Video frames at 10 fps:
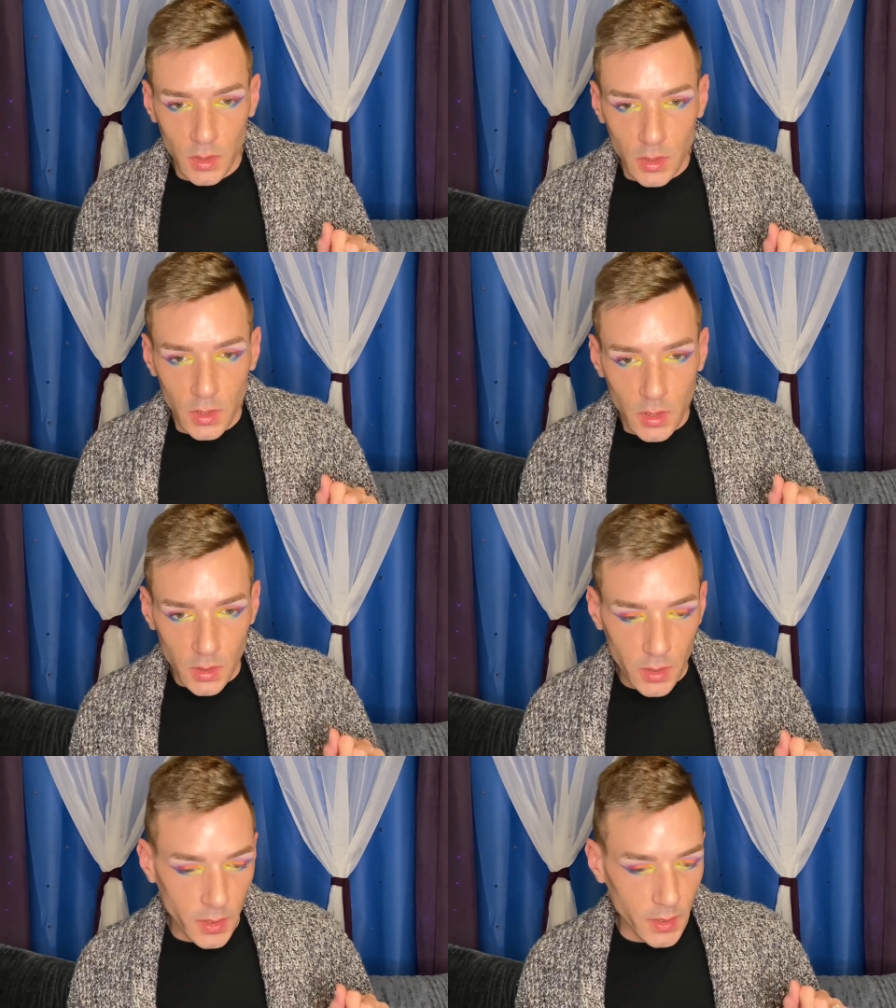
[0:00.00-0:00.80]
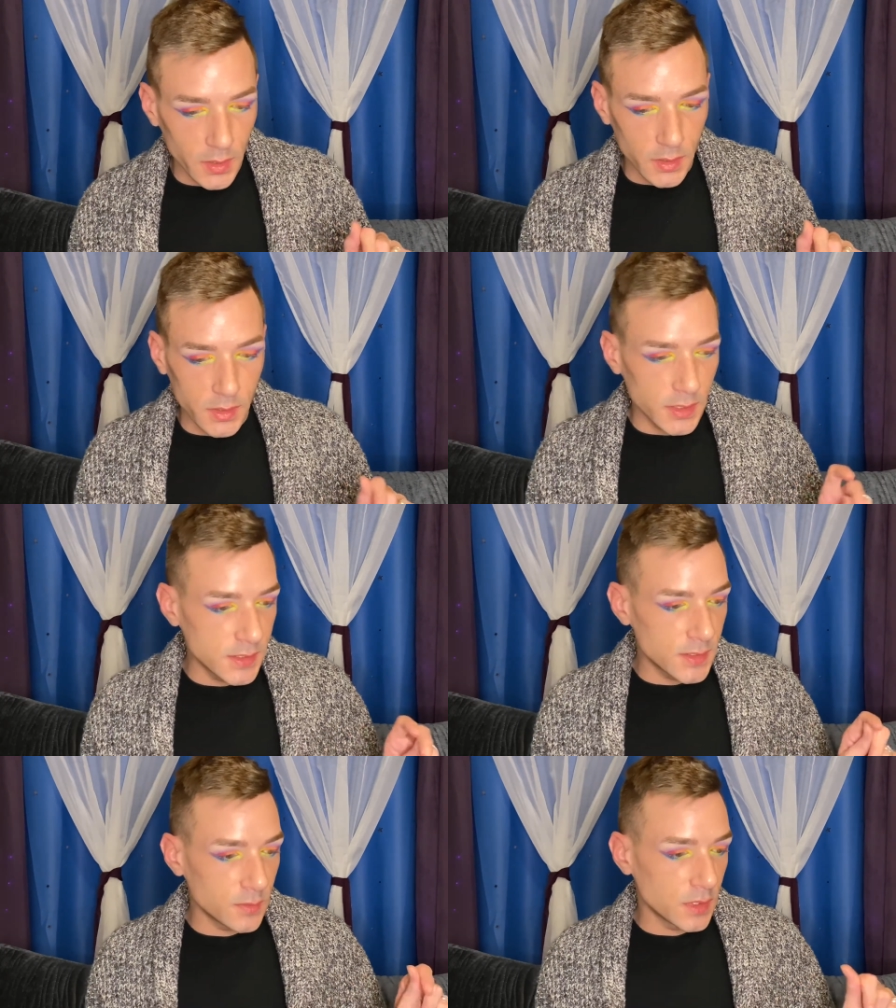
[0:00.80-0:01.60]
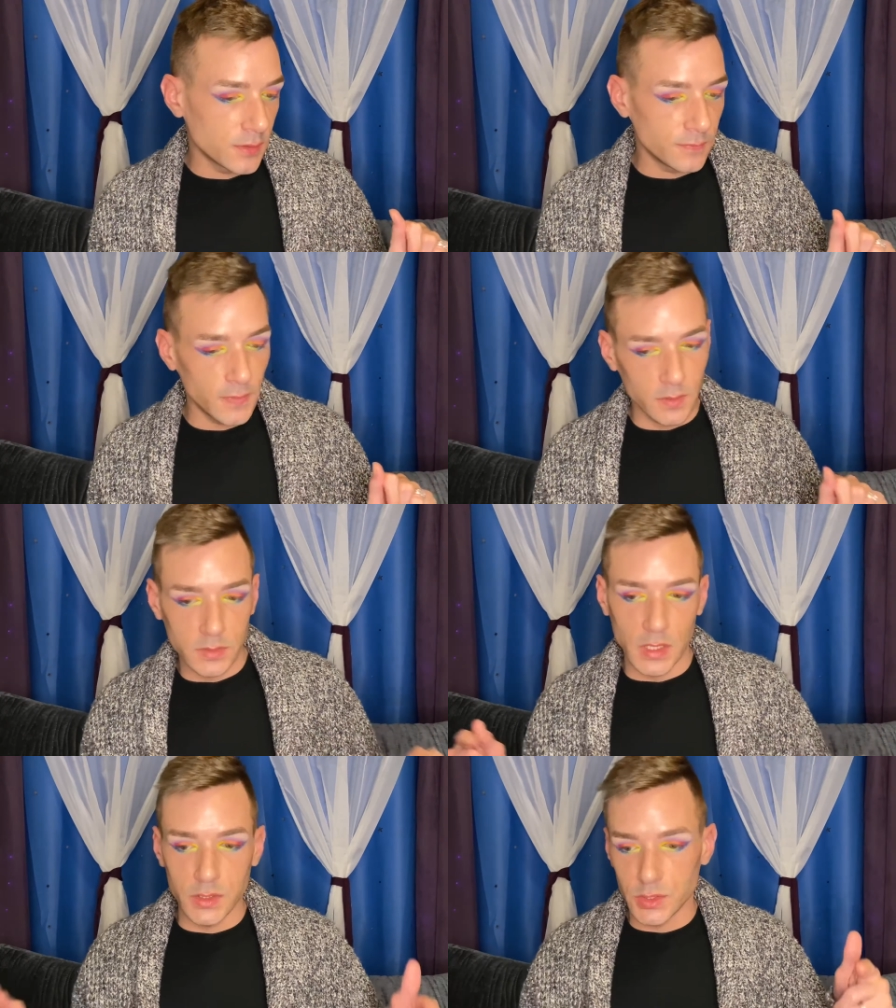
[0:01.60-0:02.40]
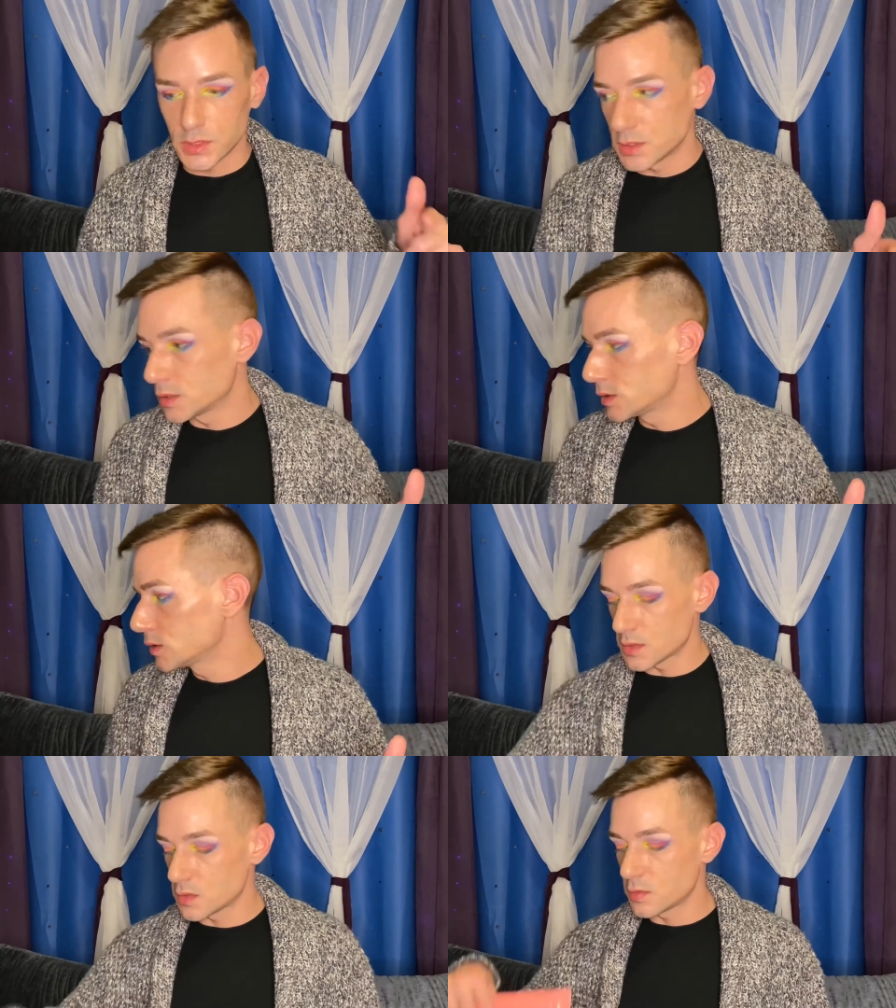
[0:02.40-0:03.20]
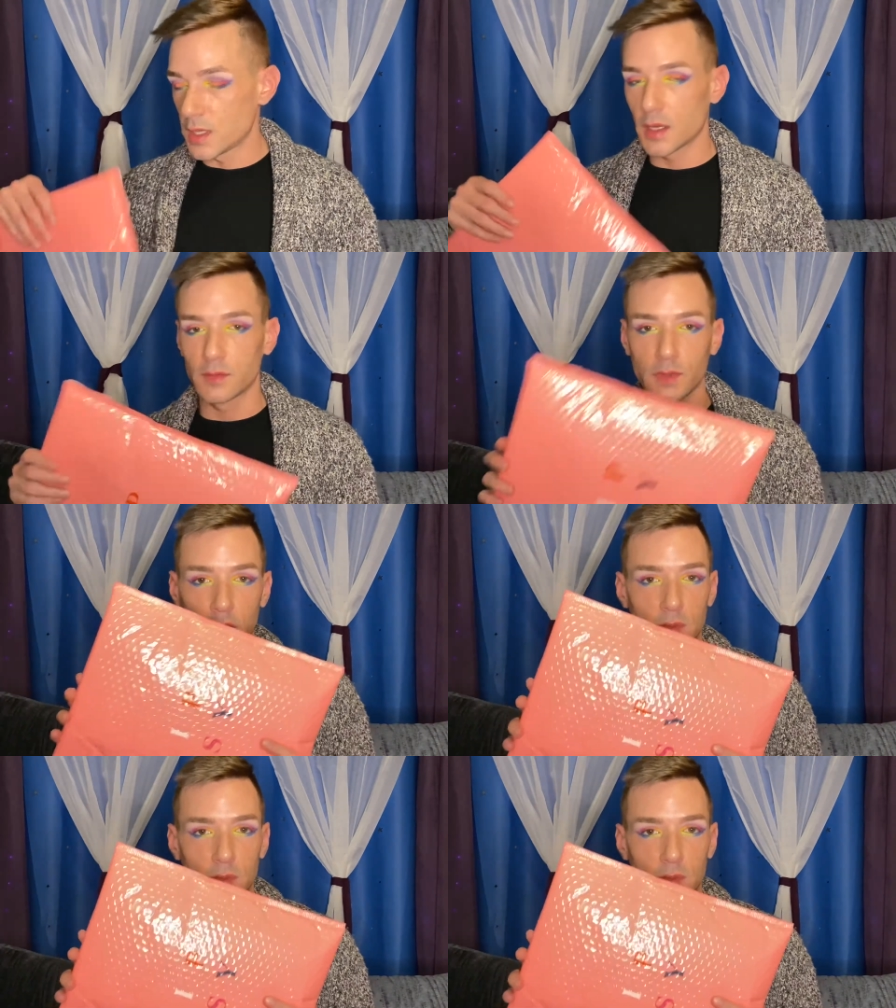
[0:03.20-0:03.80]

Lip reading: Alright, let's do a little foundation. So we have a